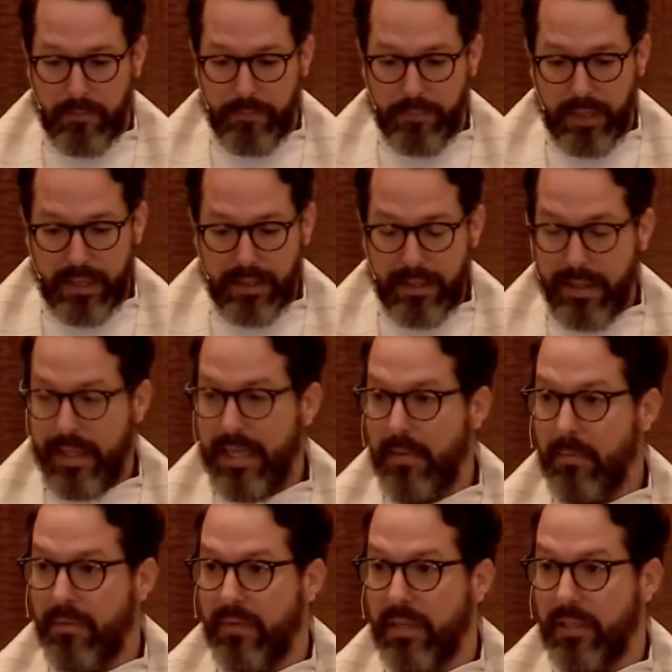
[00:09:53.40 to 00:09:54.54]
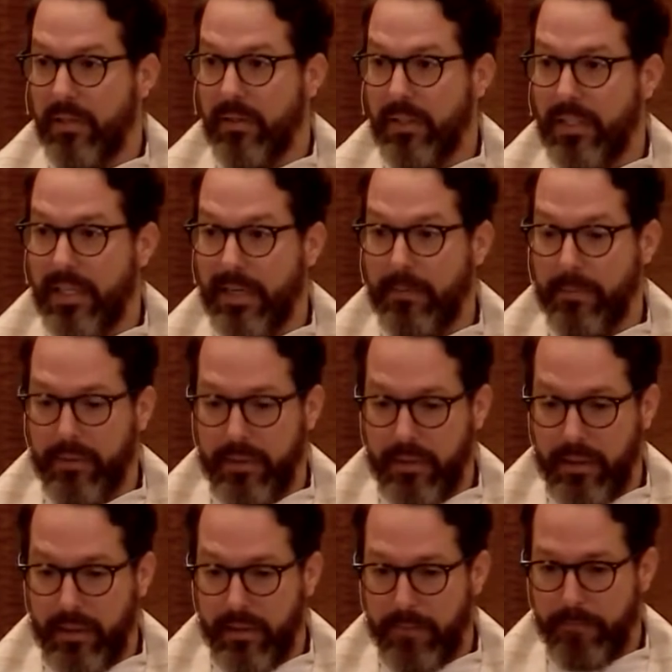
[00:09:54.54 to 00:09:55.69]
And the theme of this Good
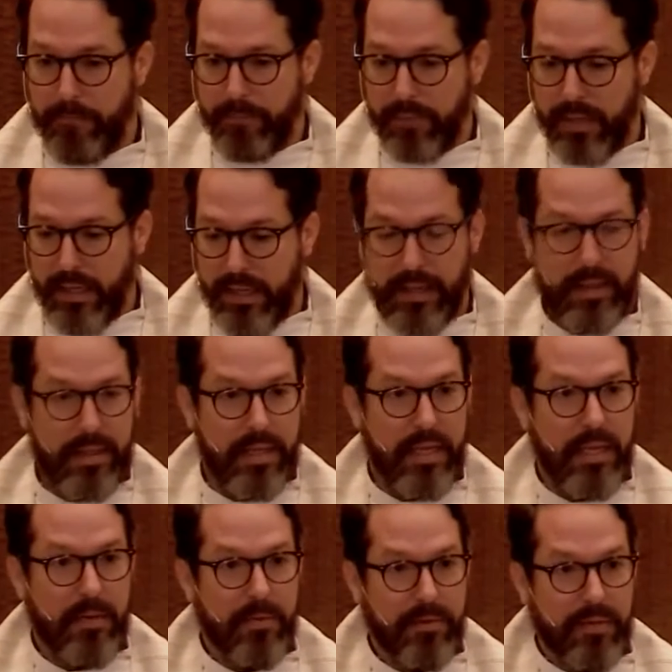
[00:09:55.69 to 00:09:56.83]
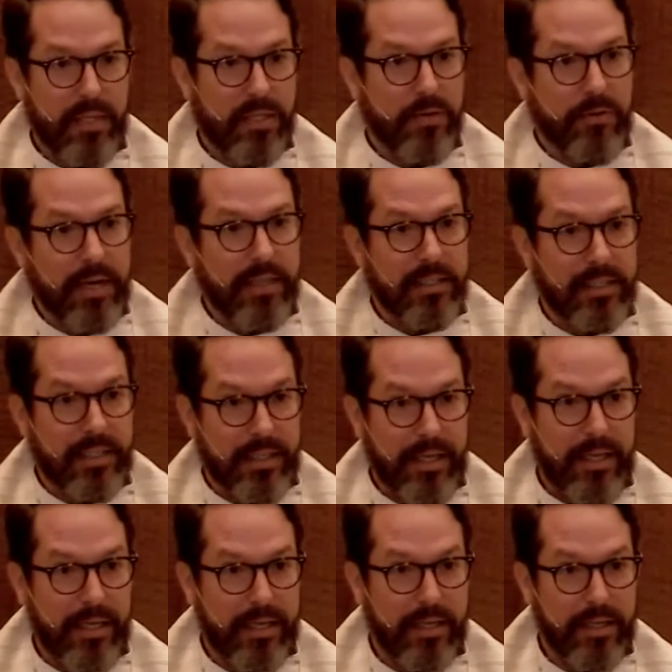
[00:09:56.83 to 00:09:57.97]
Shepherd and the theme of this Christ the
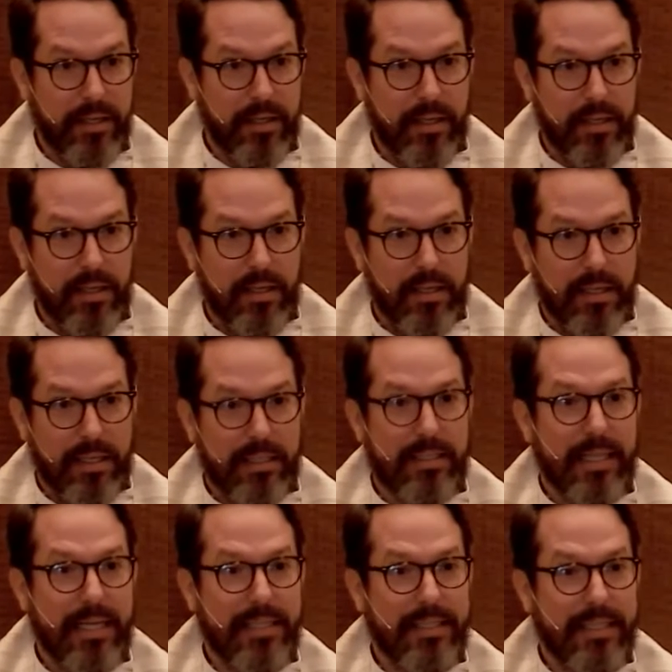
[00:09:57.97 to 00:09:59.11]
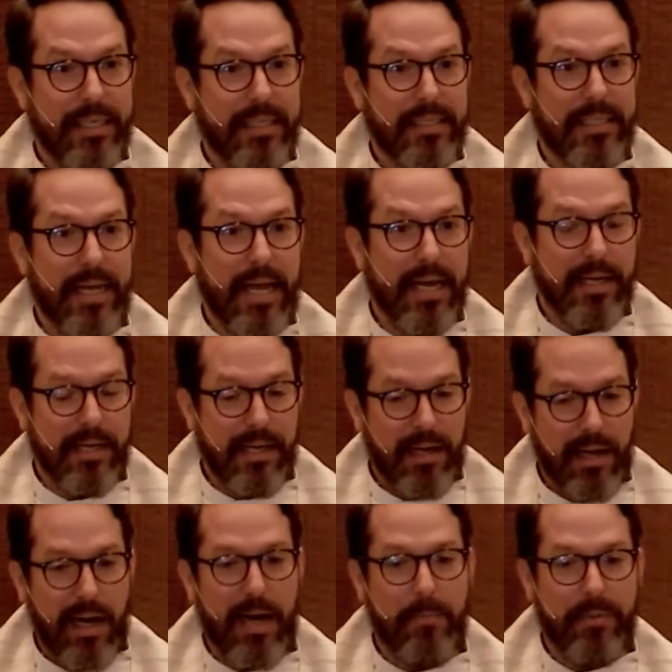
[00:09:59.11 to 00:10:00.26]
King is that's the exact
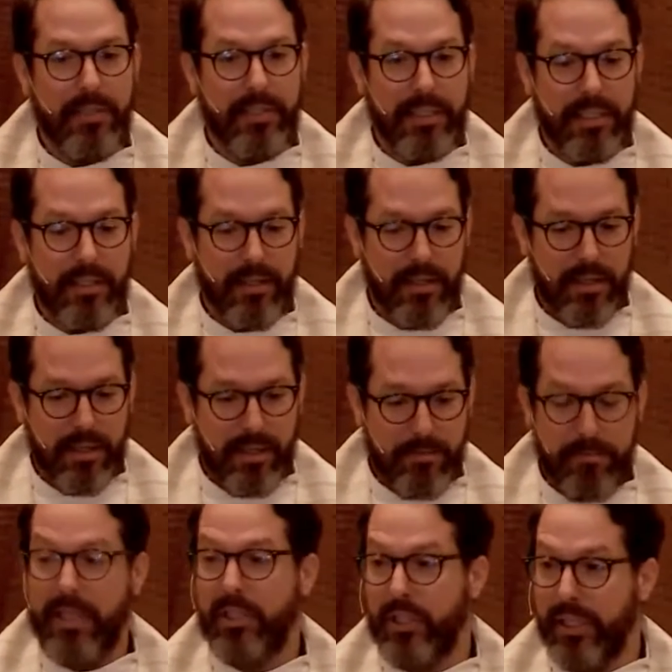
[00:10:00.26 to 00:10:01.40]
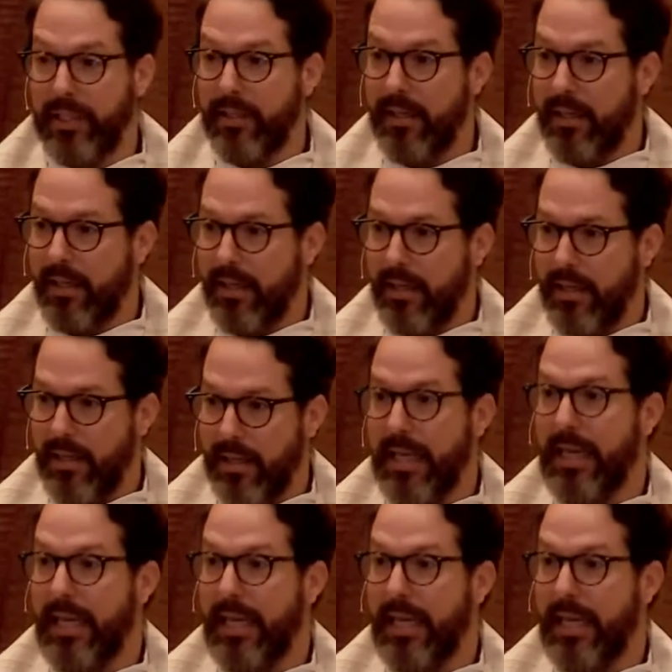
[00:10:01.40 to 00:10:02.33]
opposite mission that he